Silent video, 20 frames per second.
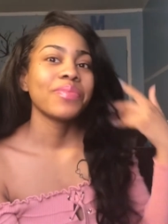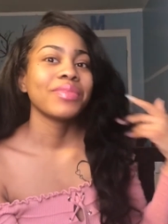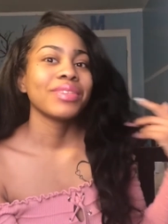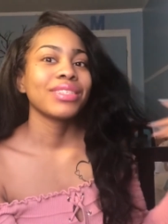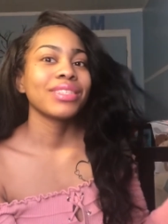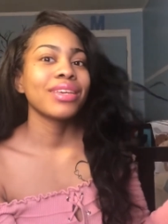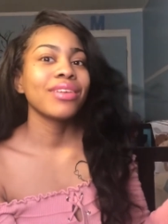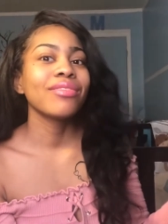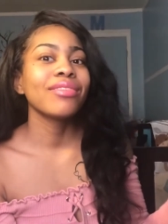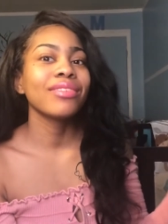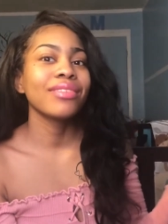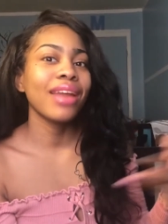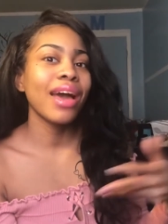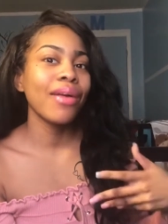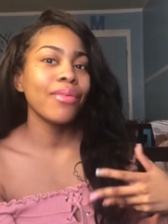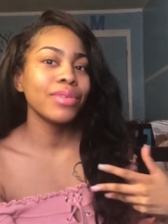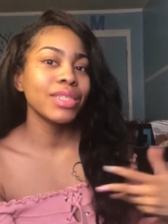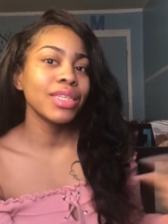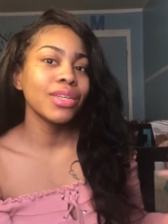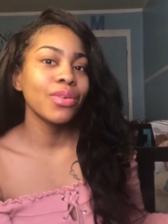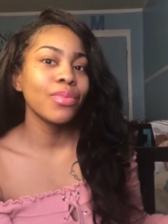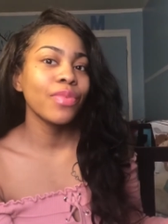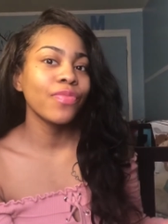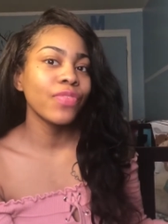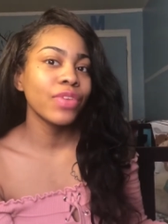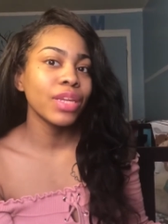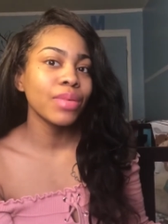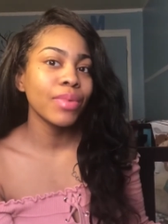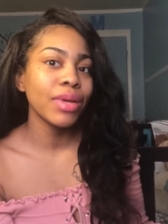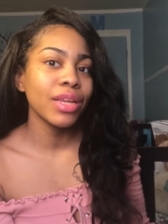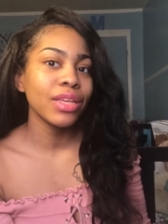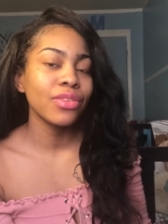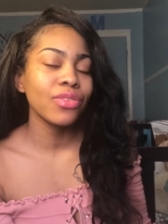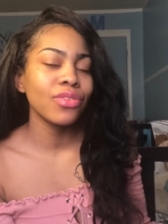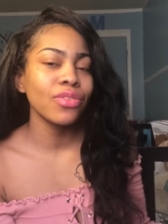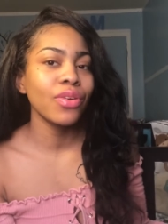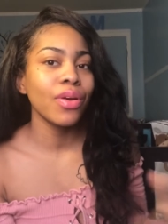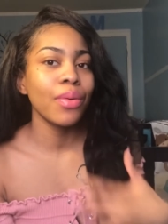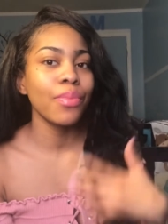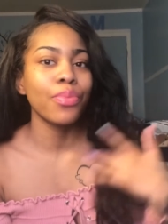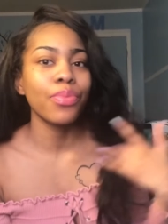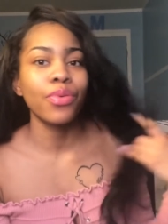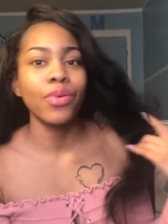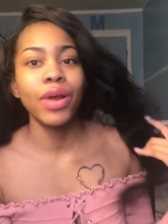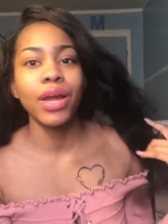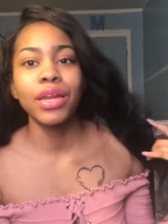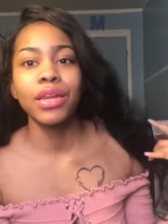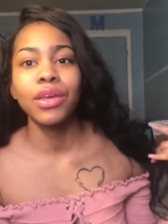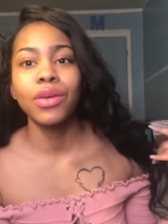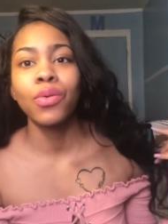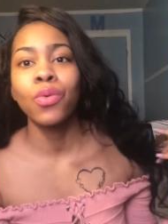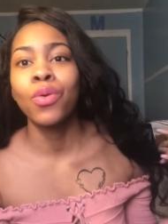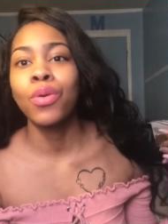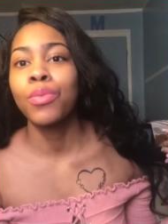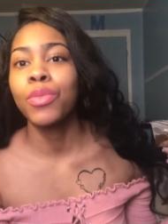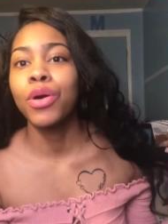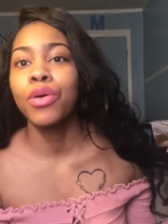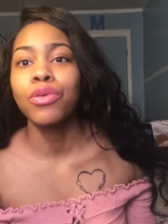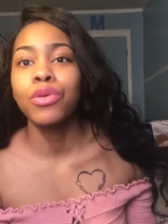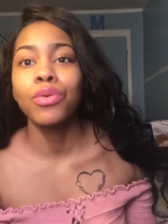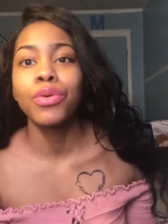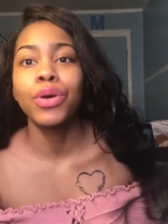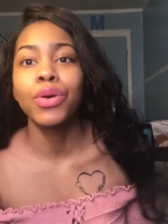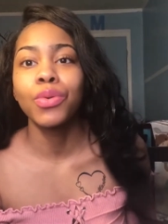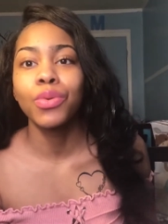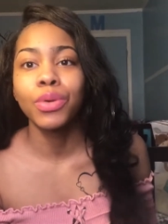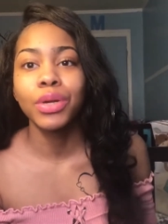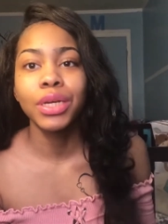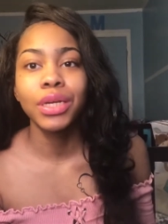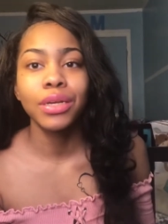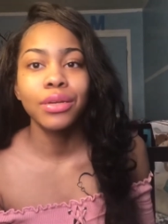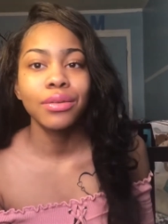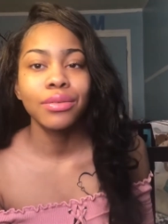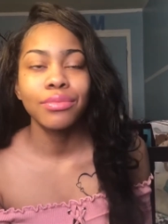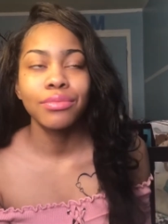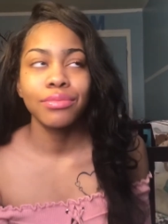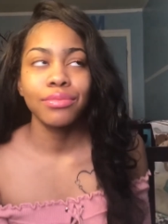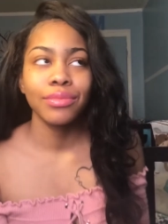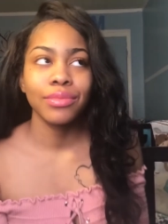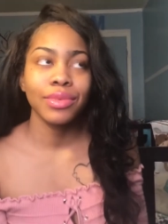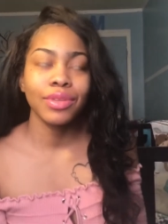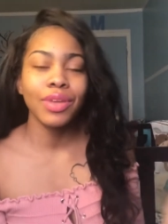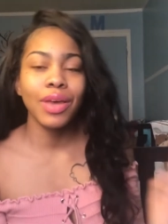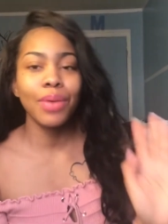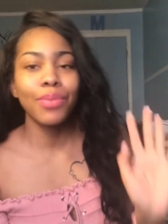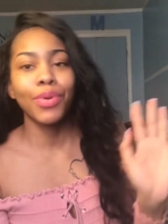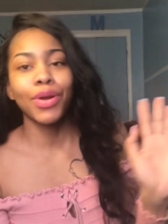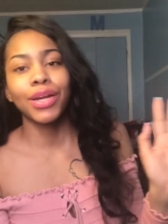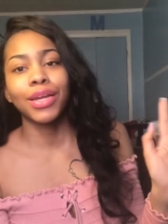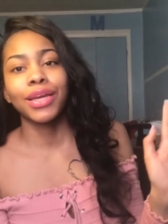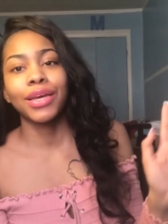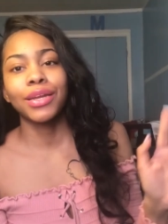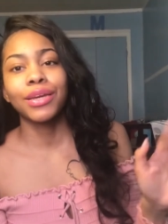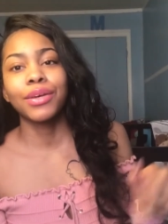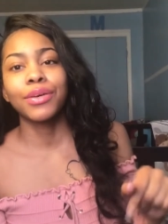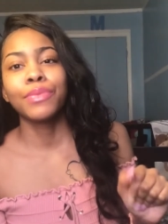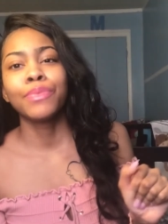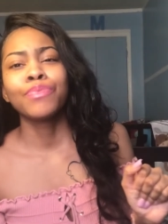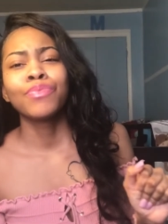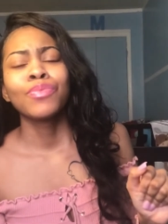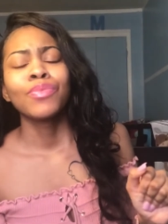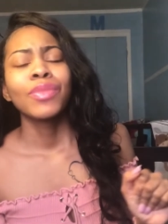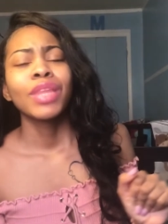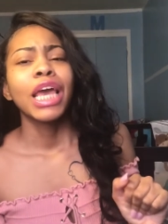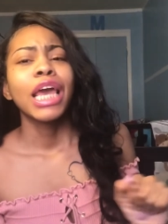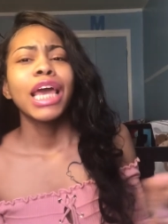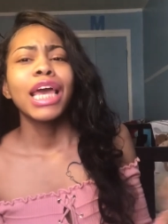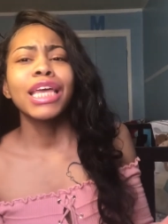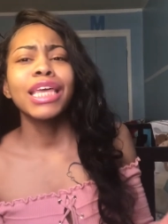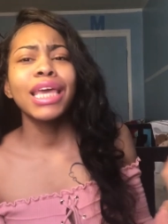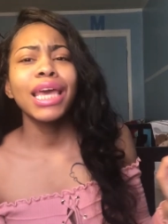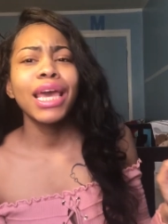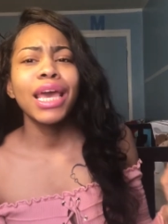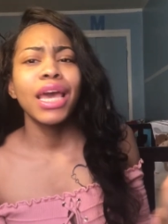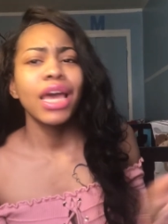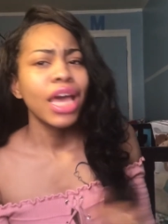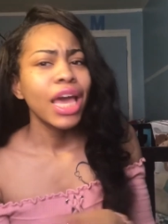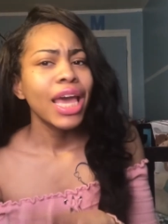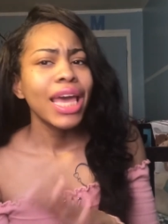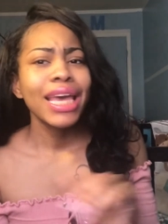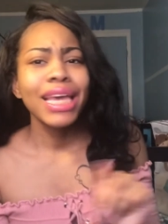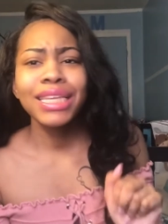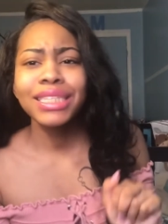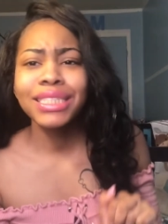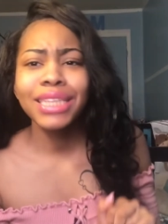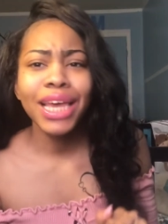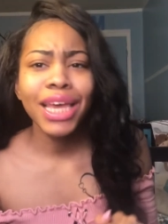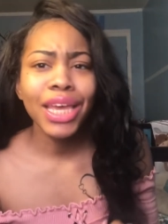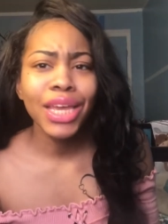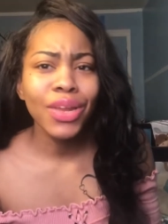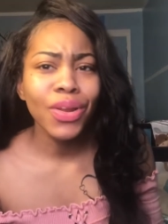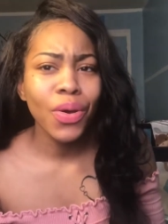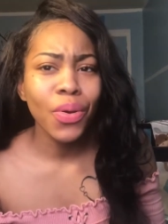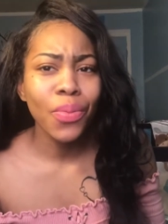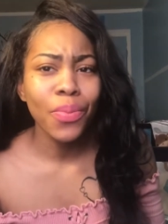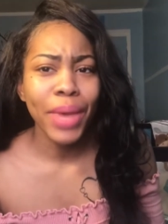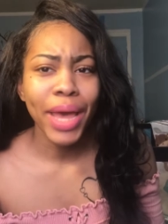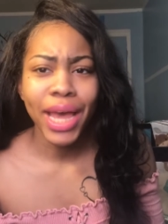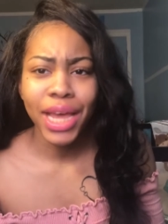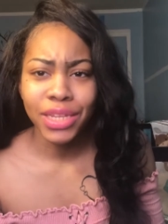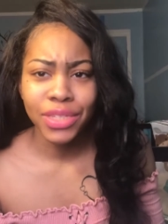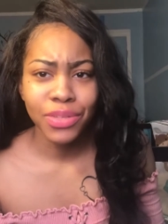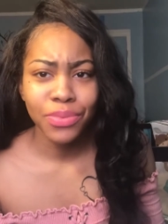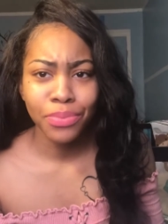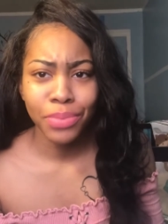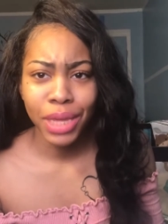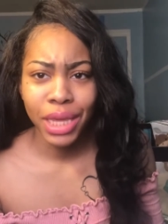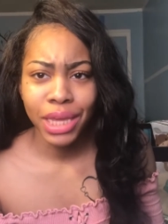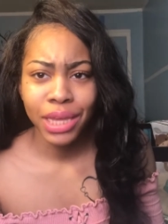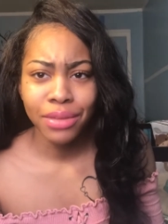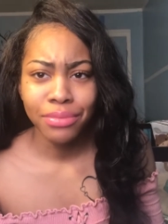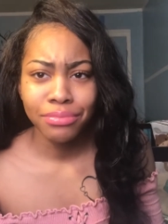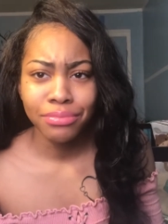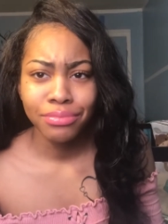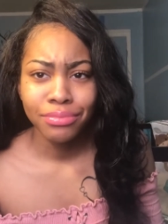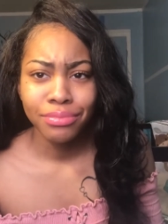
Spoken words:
So I was a little feeling about it too. You know, I'm pregnant, hormonal, and horny. So I brought that up. And yeah, he said he don't masturbate.